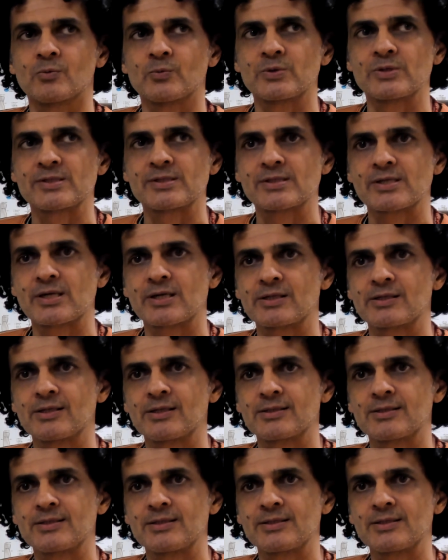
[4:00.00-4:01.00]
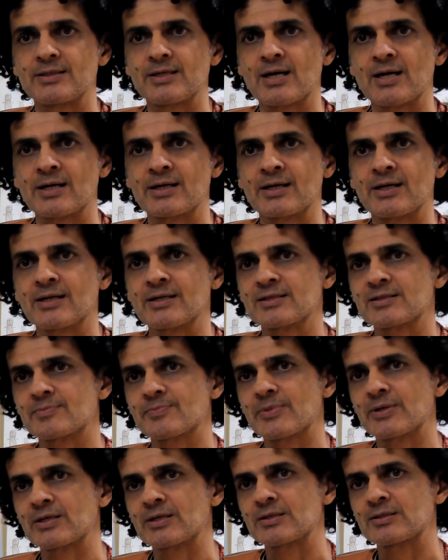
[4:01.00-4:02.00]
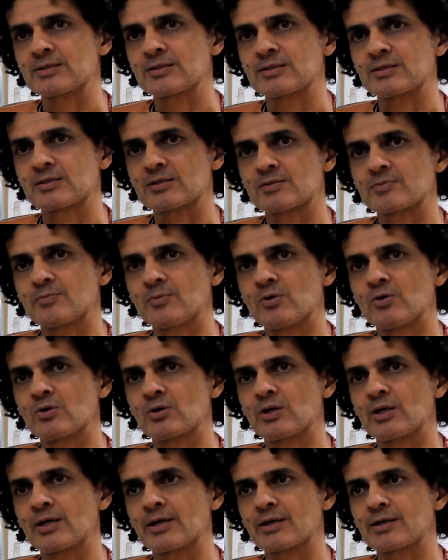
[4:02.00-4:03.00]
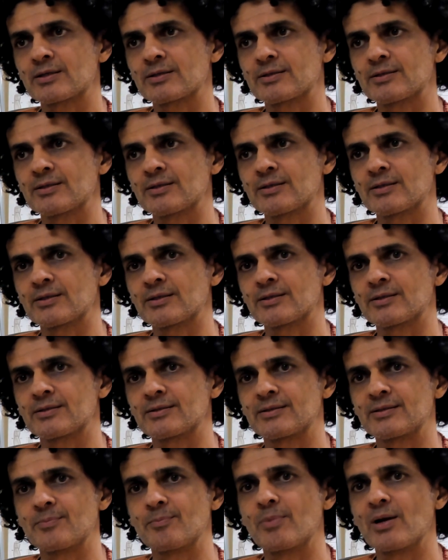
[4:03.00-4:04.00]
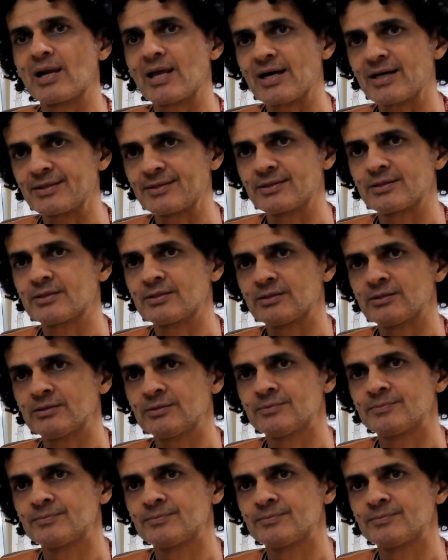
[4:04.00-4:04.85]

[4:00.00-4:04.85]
we say that the yang aspect, it's more like the bladder